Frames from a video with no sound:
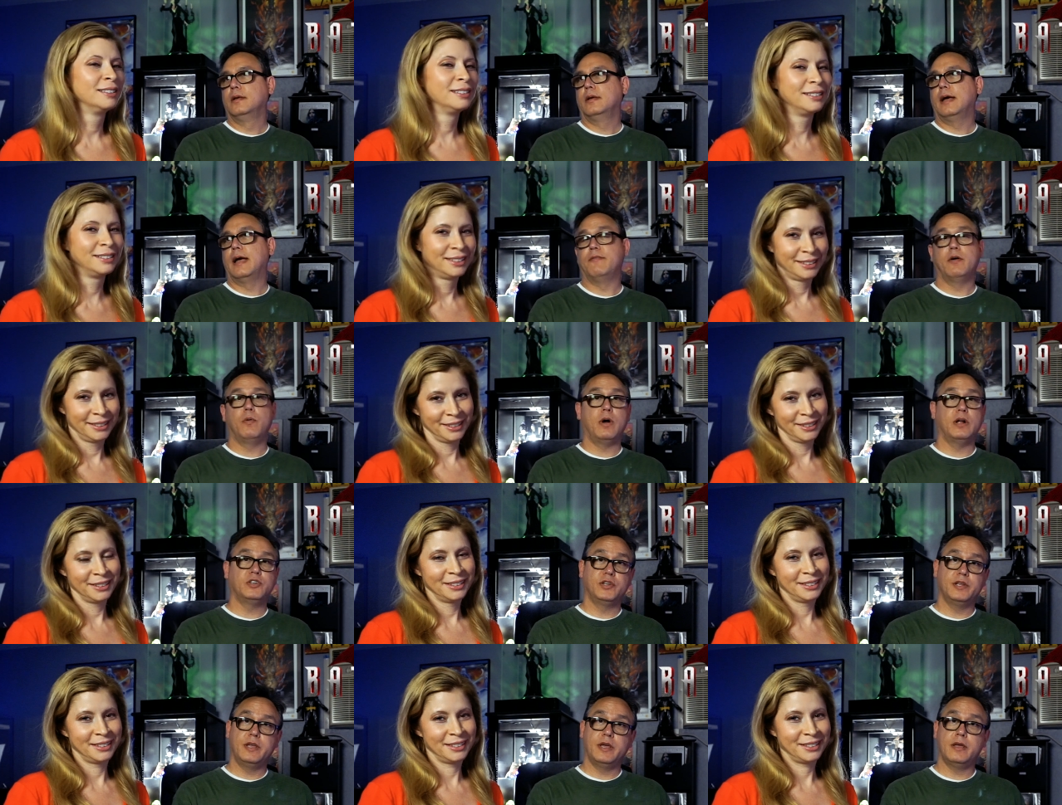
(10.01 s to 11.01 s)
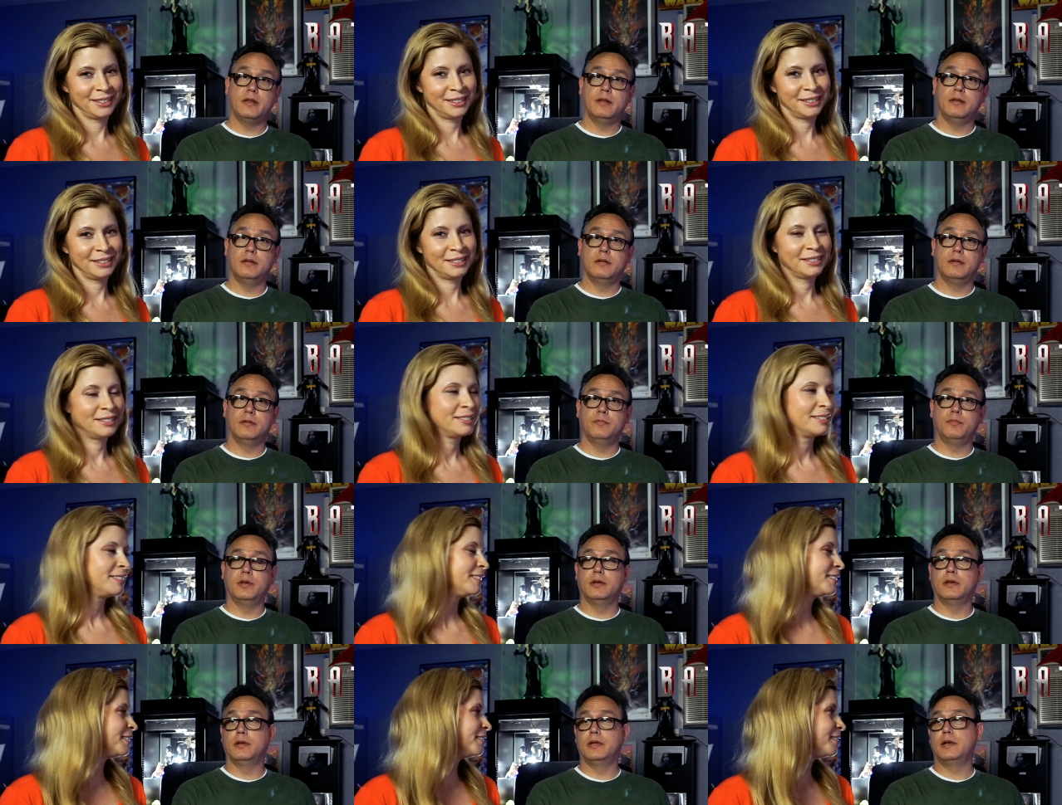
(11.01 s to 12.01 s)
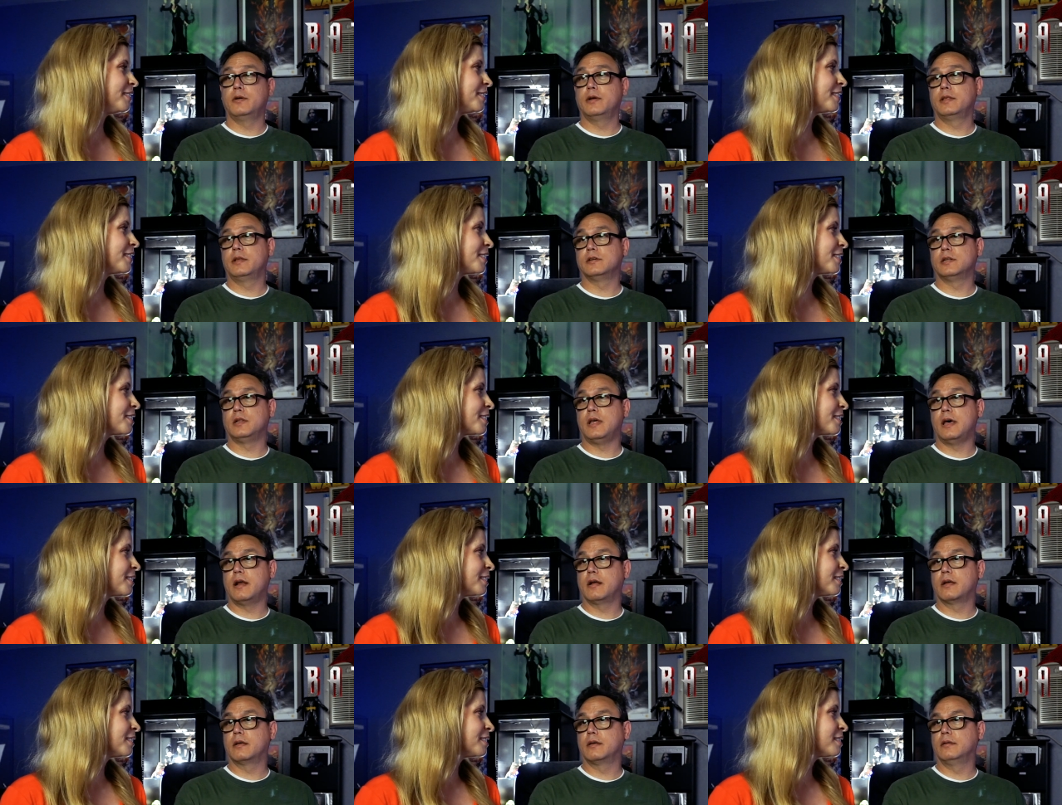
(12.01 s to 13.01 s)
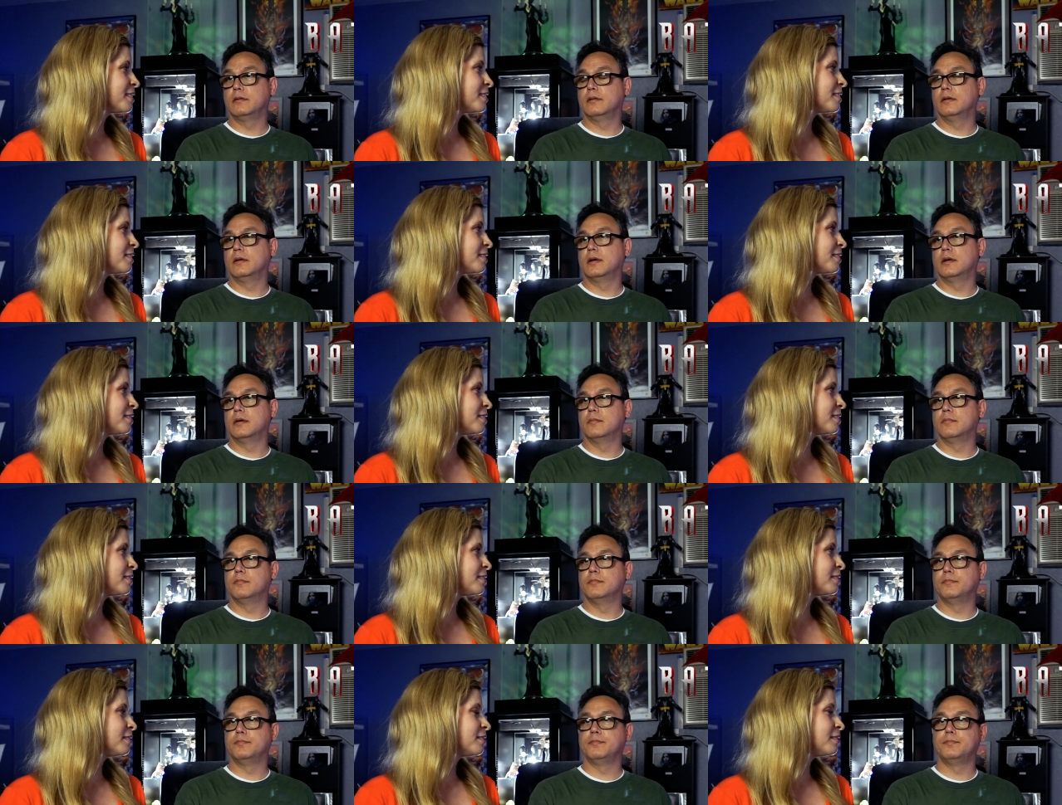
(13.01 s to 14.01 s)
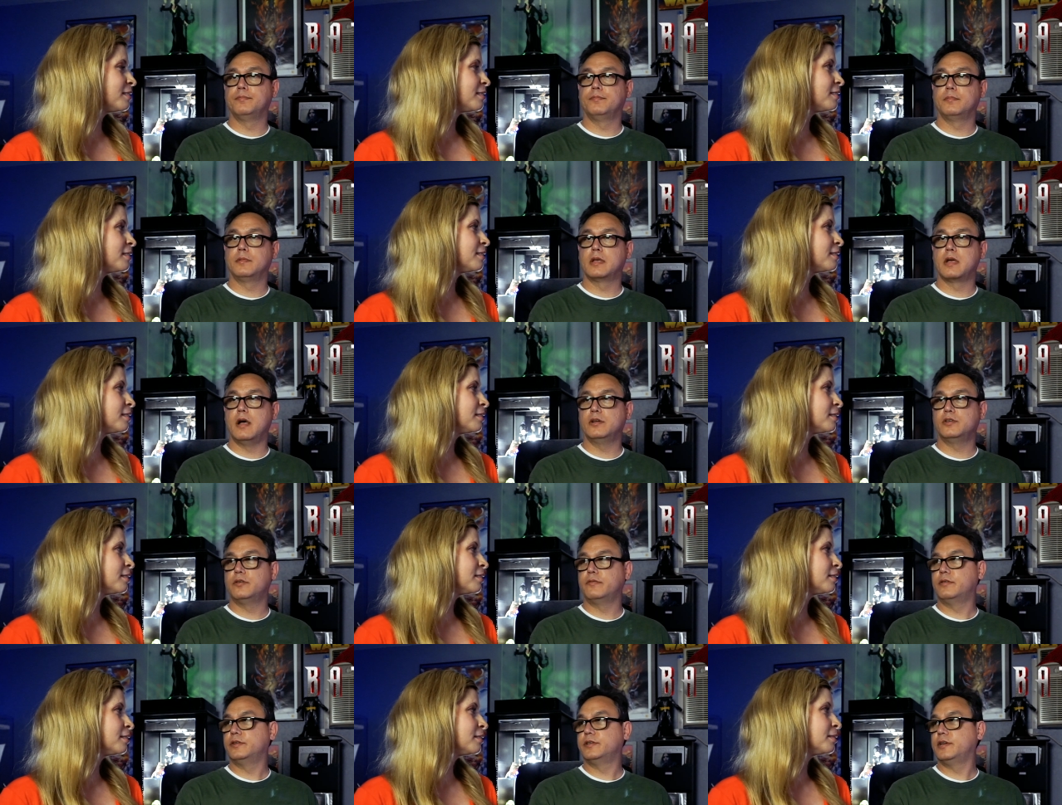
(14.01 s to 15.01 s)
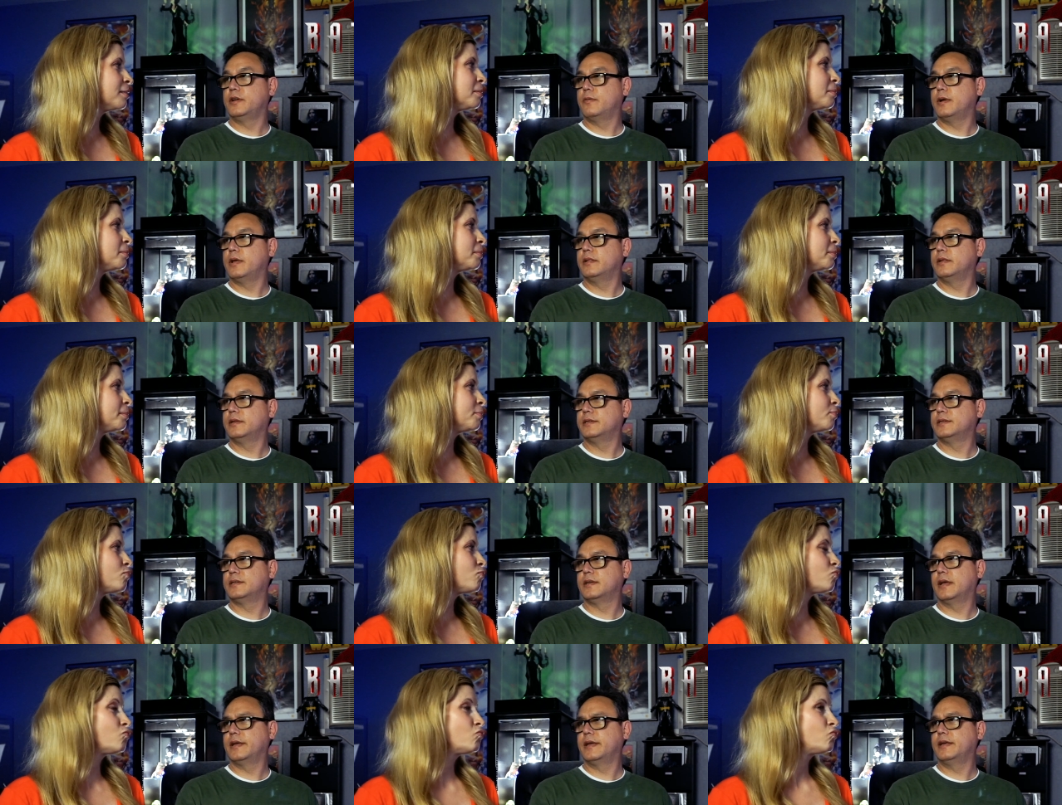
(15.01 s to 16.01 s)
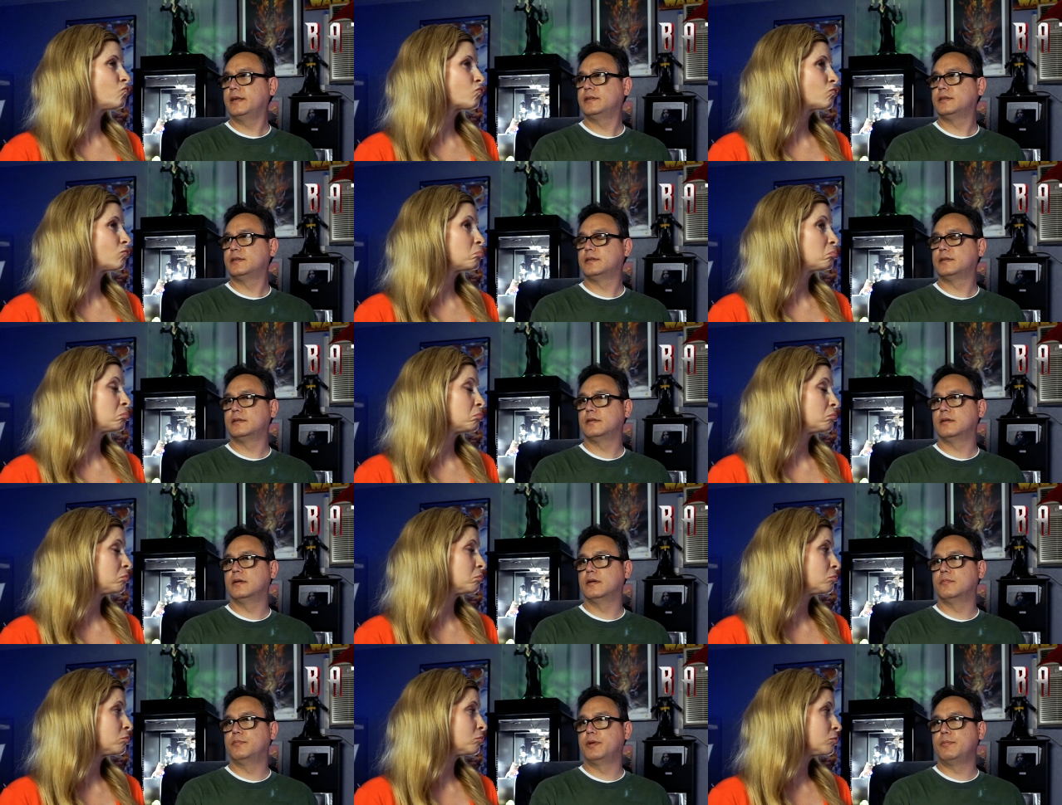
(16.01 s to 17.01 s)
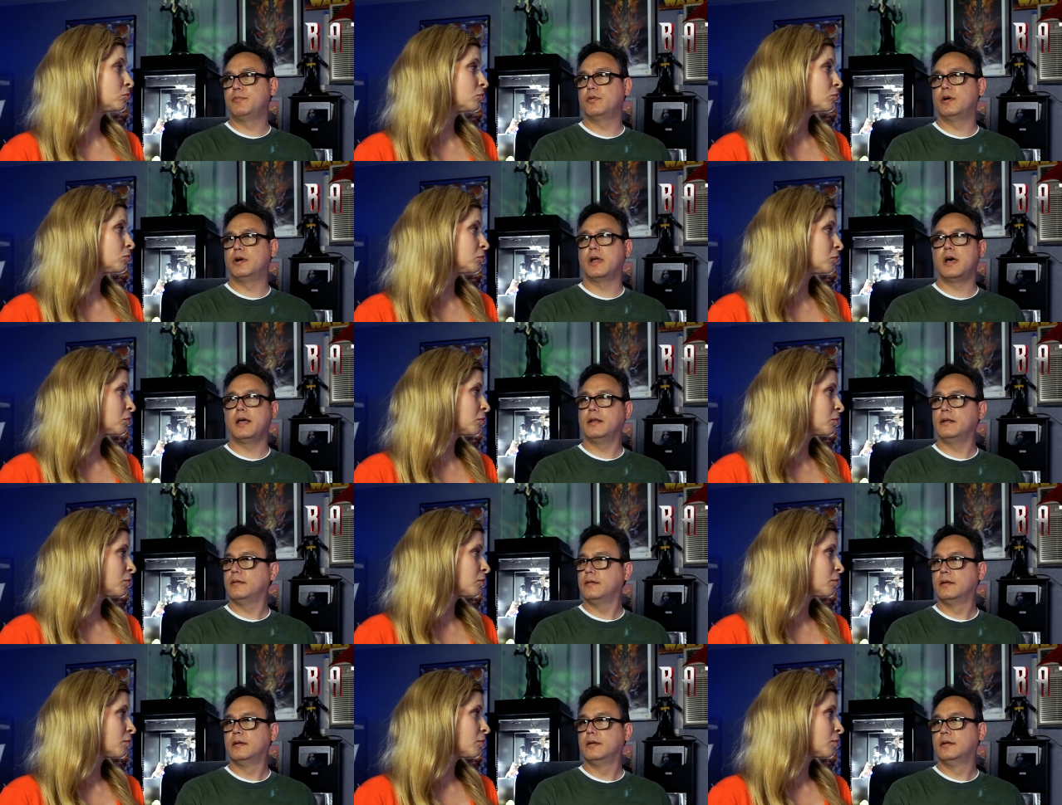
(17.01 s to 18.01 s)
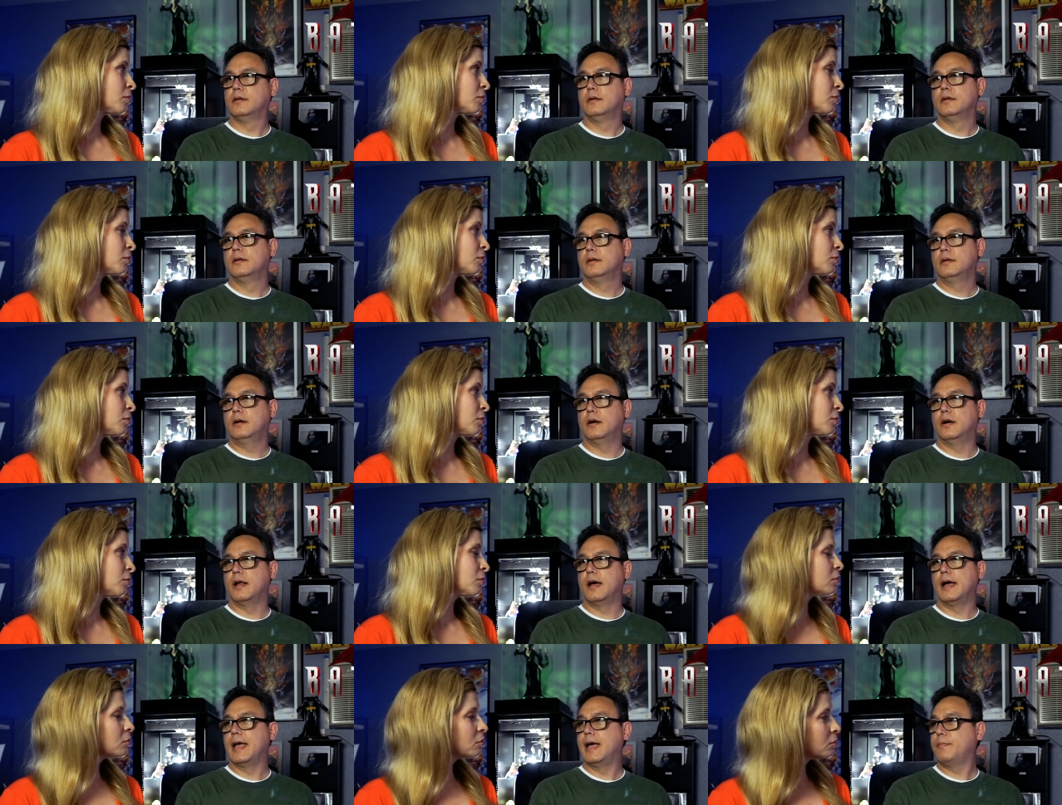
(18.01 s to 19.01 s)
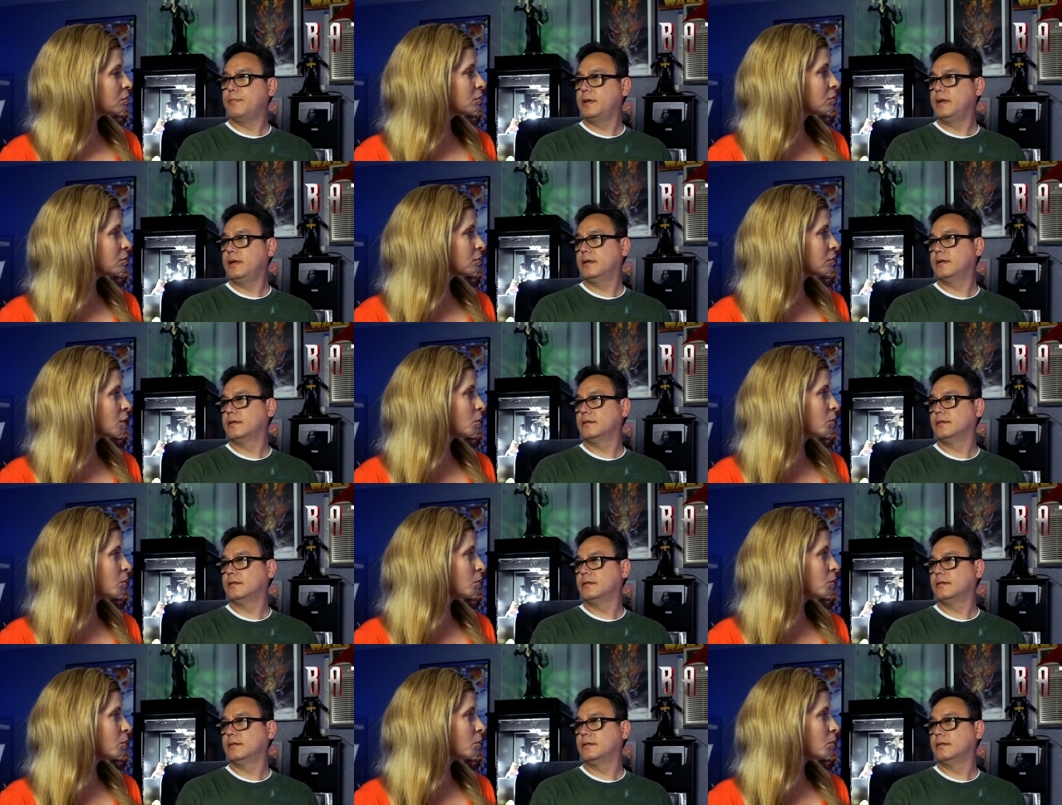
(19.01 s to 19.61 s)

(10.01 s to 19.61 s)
Speaker 1: I have not watched it yet. Been hearing there's a lot of um, controversy around this. I mm. guess um, people are not are not happy.